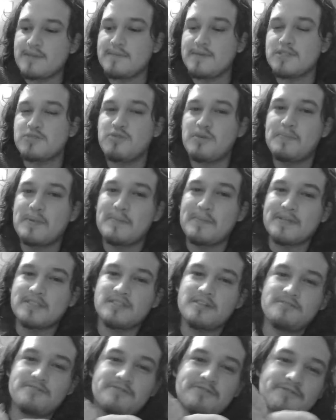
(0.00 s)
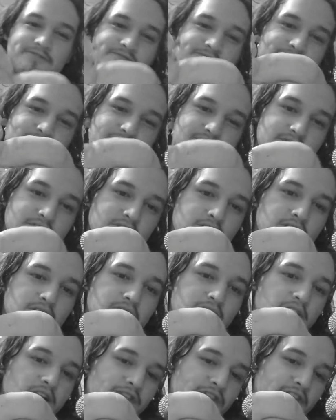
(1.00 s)
just repeat myself.
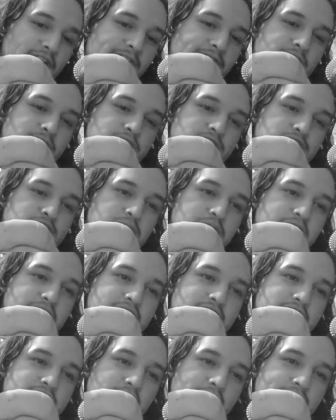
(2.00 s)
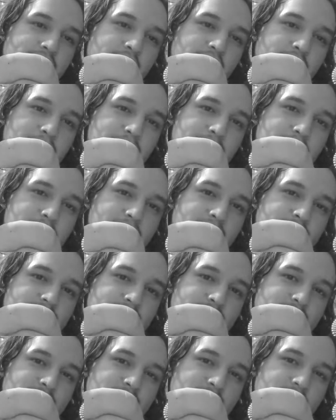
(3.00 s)
The first 2 digits of the number
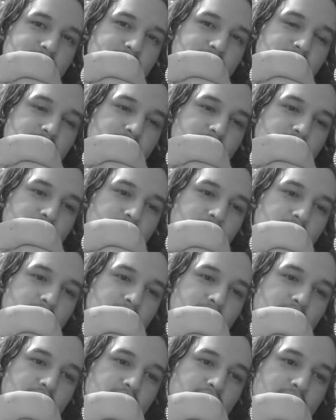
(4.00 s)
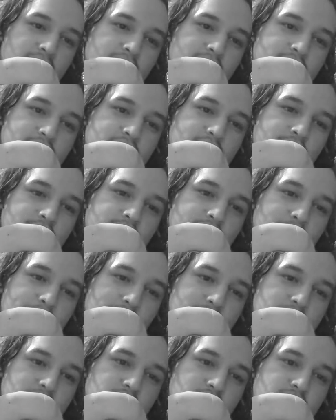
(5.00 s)
is the
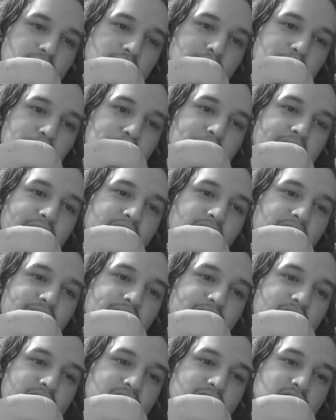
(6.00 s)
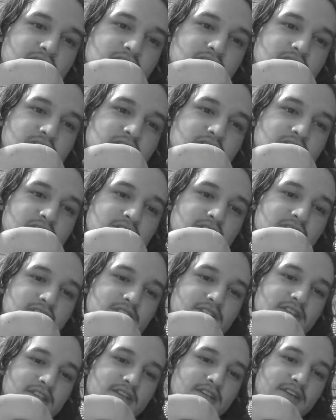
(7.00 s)
capacitance in picofarads.
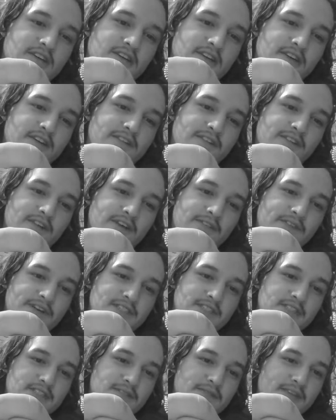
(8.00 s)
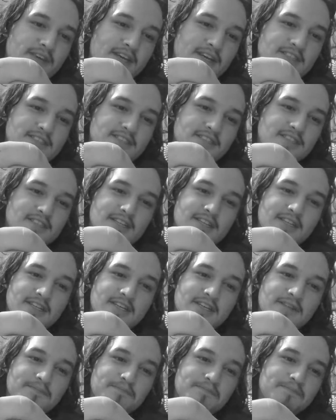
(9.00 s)
If I said something else, then
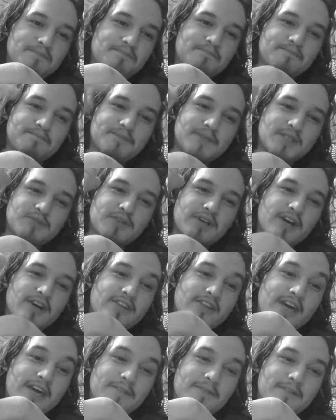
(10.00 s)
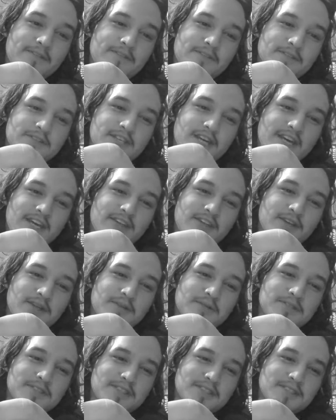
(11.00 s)
disregard that. If you're taking
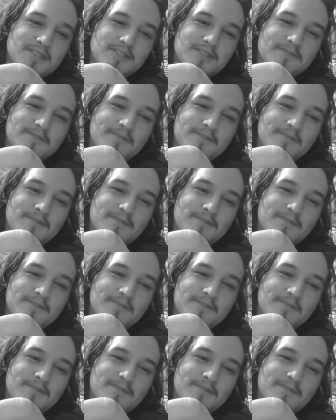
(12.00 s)
notes,